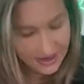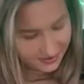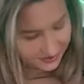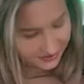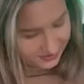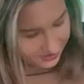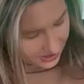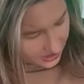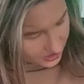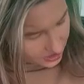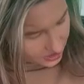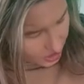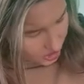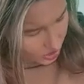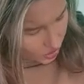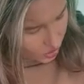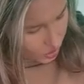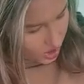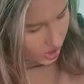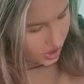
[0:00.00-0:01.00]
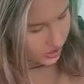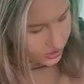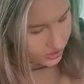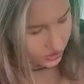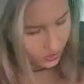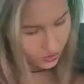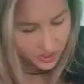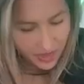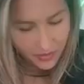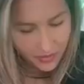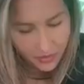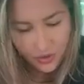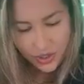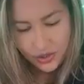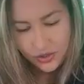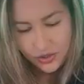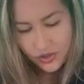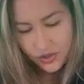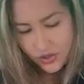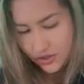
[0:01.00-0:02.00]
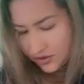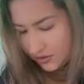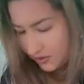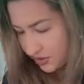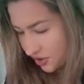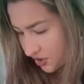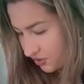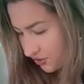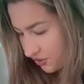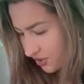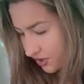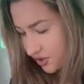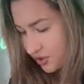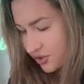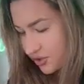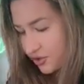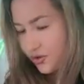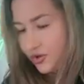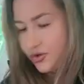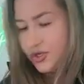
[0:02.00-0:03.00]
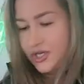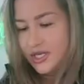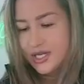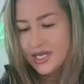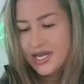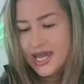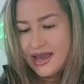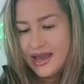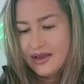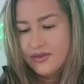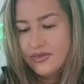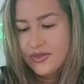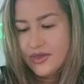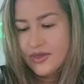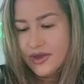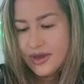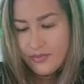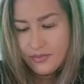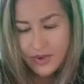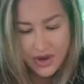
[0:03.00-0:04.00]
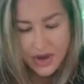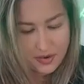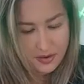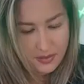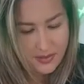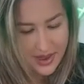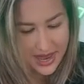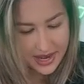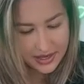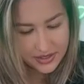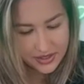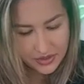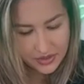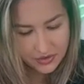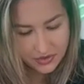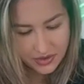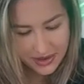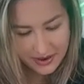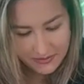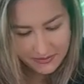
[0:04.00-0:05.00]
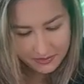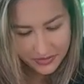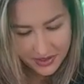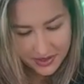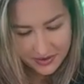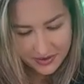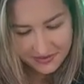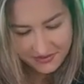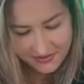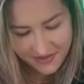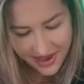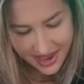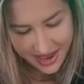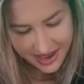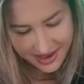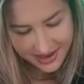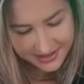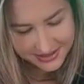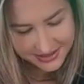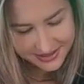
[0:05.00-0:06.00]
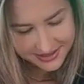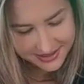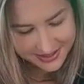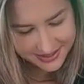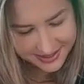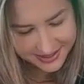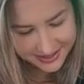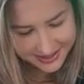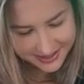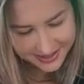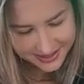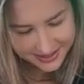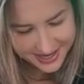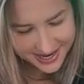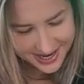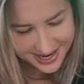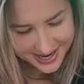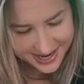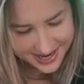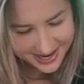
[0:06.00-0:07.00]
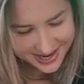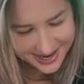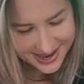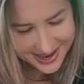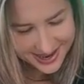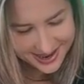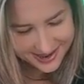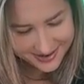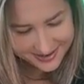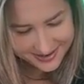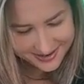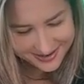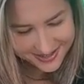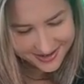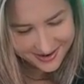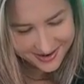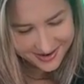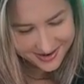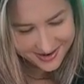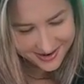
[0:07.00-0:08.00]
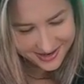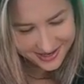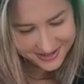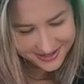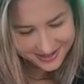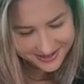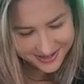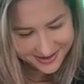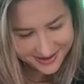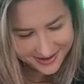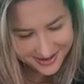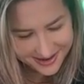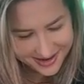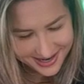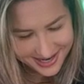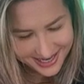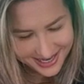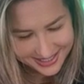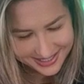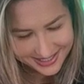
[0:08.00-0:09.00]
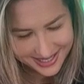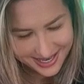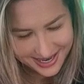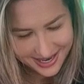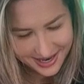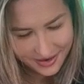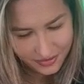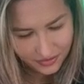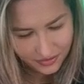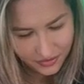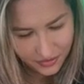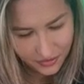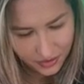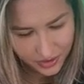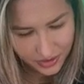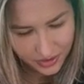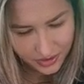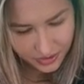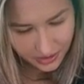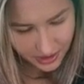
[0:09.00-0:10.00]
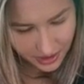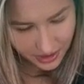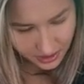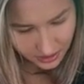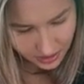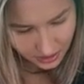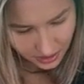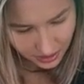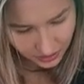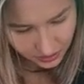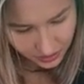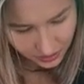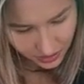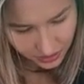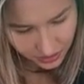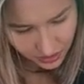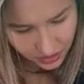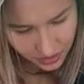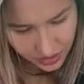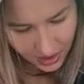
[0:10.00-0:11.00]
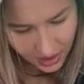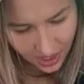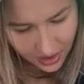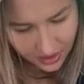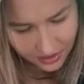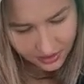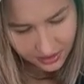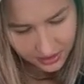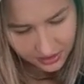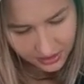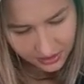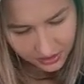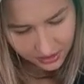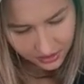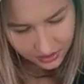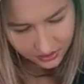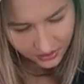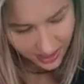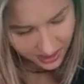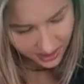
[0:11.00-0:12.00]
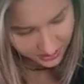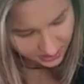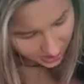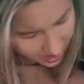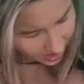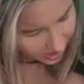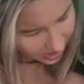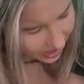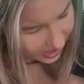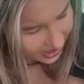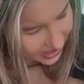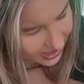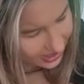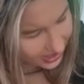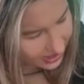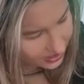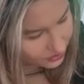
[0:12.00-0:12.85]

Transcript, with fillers: window. So what I'm going to do, I'm just going to connect the power bank to the vest. And uh, yes, guys, and of course, okay, how do I, yeah, that's correct. And